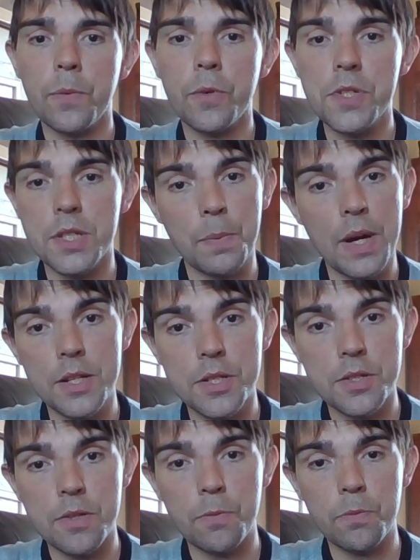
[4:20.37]
Crystal
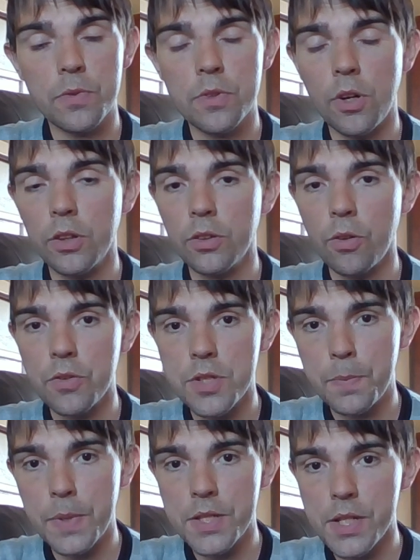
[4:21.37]
Palace are not
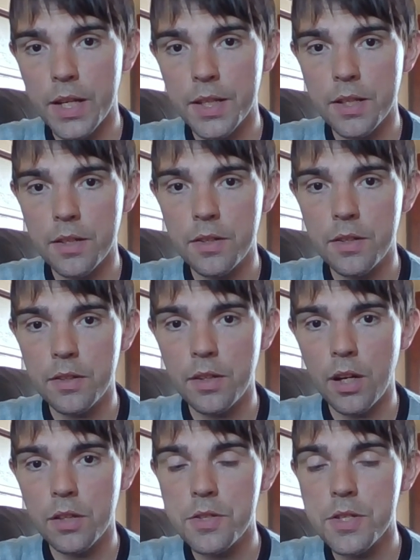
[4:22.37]
to be taken
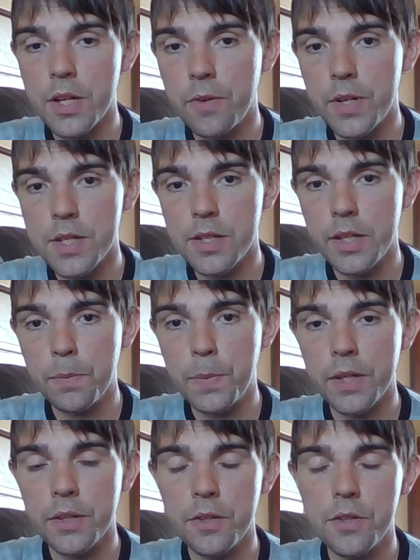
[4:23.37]
unseriously
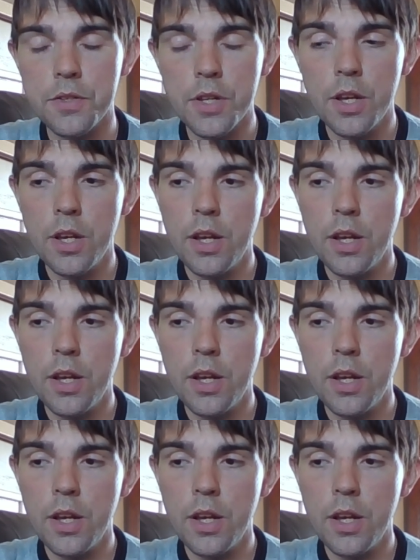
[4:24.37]
because